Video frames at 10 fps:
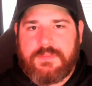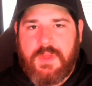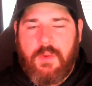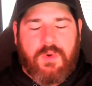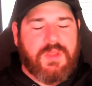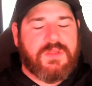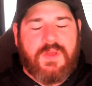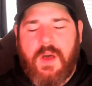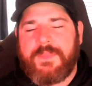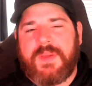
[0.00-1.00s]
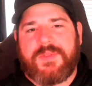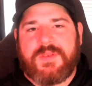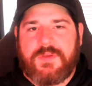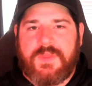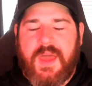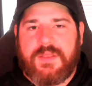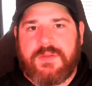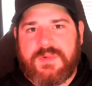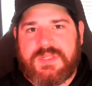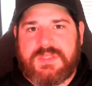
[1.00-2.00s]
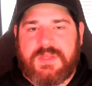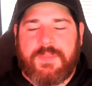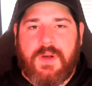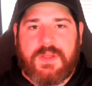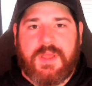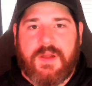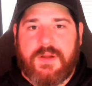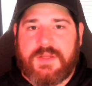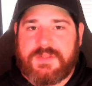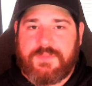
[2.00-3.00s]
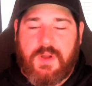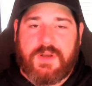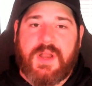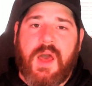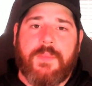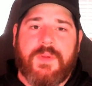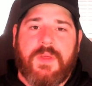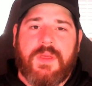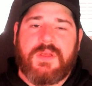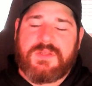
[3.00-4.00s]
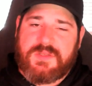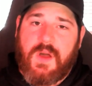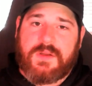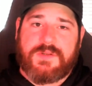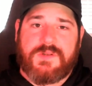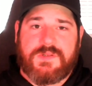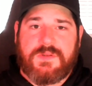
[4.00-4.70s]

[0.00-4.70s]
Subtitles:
And one of the top people that do that, and the reason that Poilievre has brought it up, is doctors.